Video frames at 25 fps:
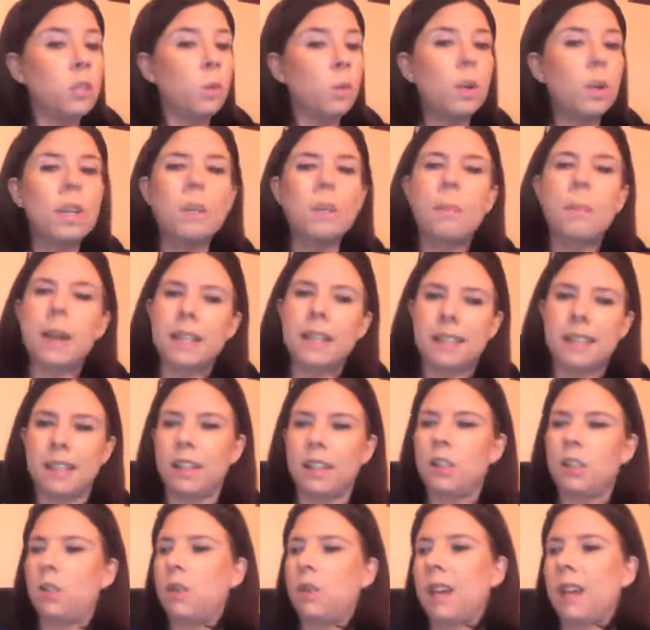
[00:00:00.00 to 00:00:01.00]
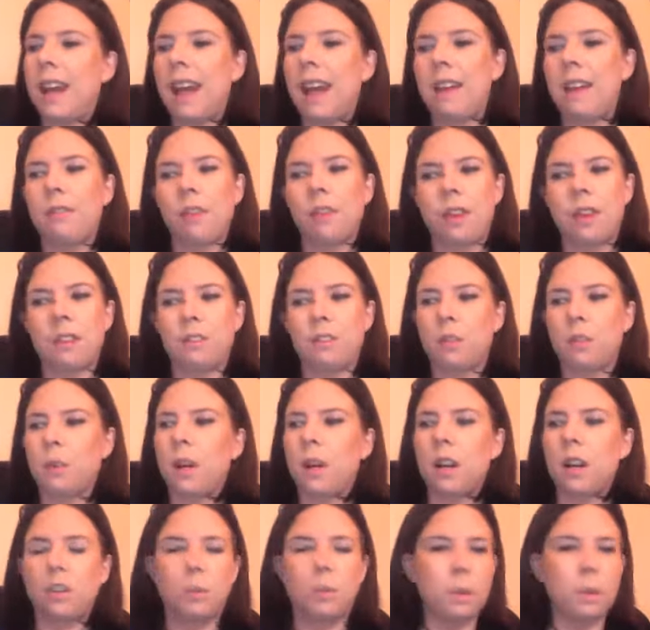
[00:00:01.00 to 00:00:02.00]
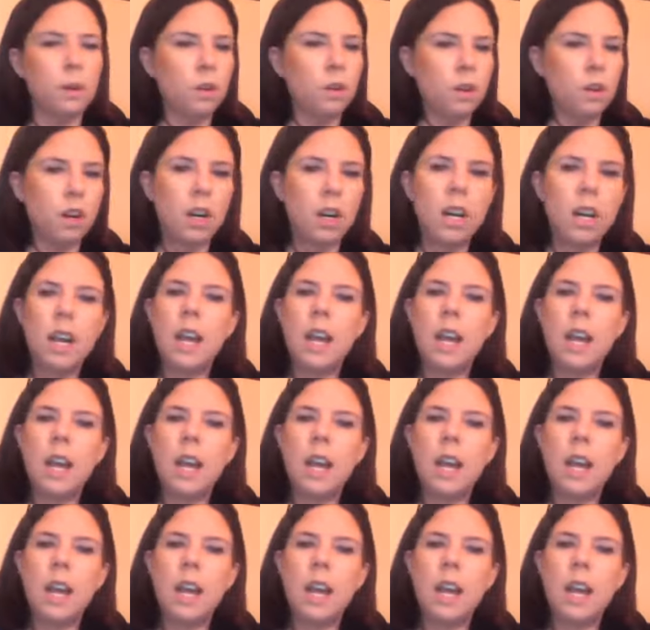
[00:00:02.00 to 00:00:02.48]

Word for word: One of the best things you can ever give to an entrepreneur